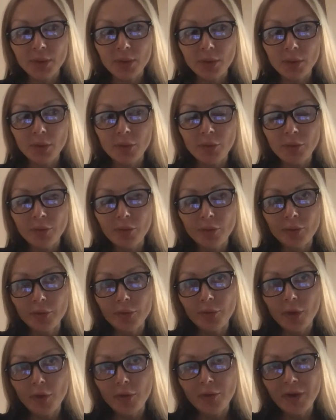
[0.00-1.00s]
of,
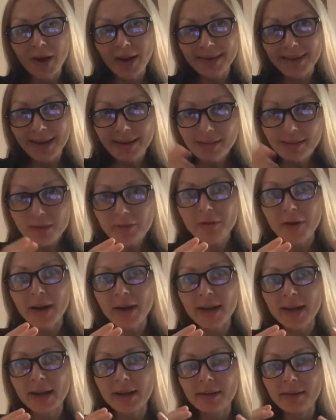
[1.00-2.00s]
of
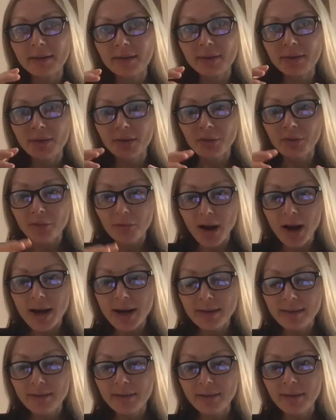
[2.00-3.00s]
identifying the
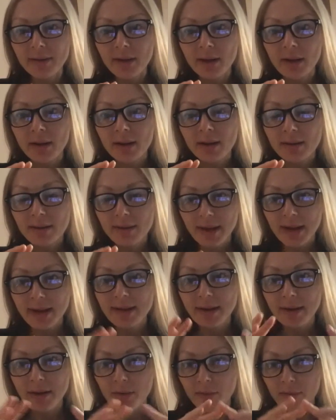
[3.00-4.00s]
right
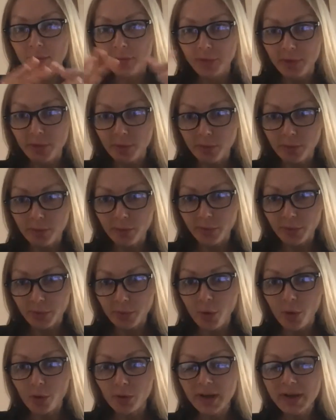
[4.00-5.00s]
data from from
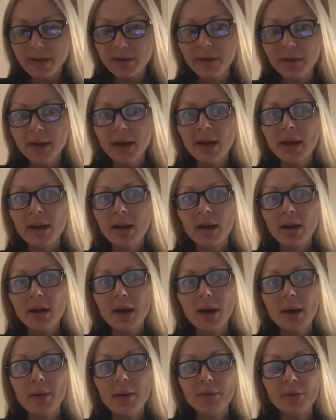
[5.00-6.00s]
all it,
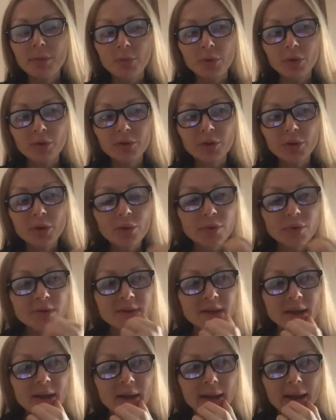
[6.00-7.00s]
uh, from all of those,
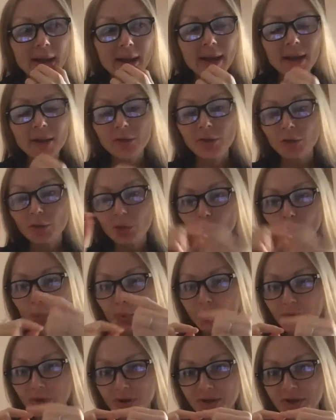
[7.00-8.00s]
and to
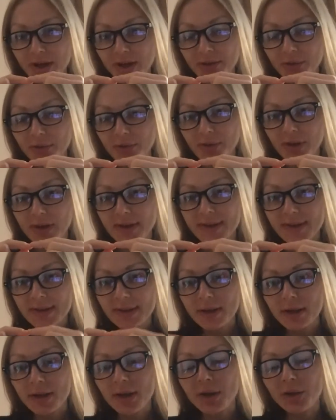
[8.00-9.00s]
put trajectories
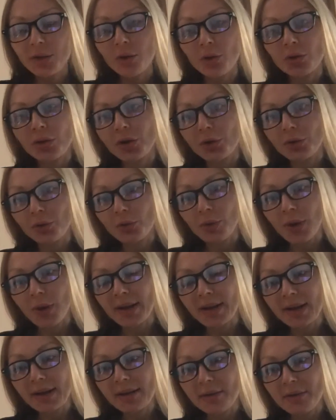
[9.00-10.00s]
in order to
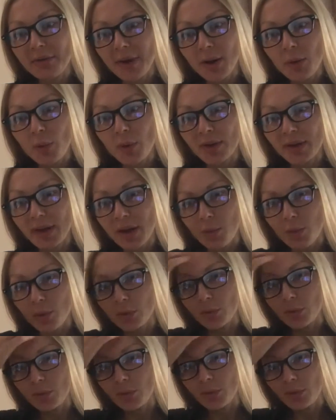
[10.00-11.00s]
identify what I
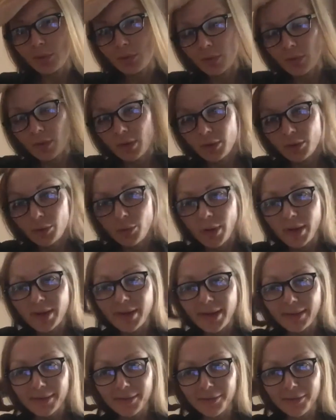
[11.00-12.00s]
want to
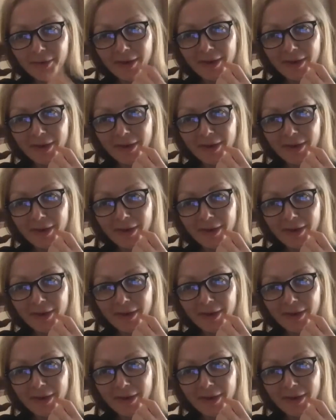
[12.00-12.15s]
identify.